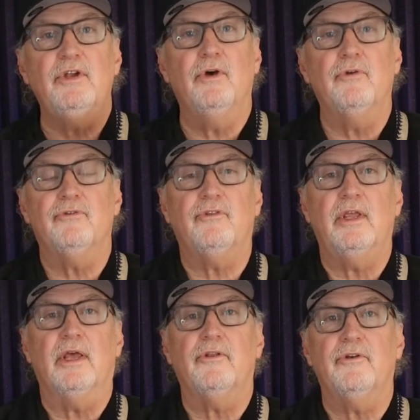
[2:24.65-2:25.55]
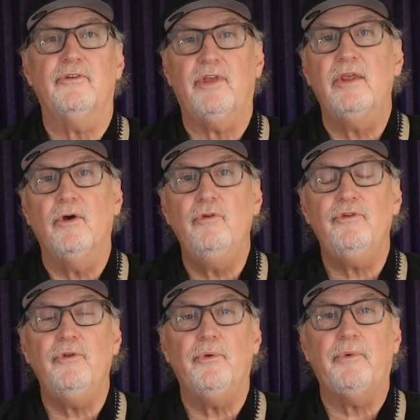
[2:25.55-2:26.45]
notes together and say those
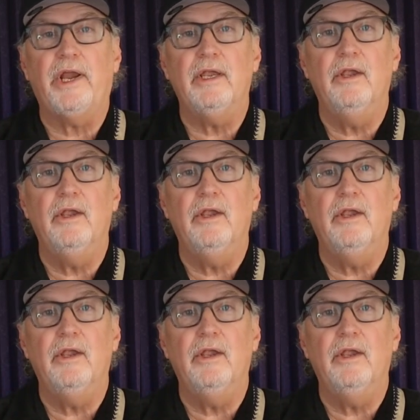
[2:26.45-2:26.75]
are the right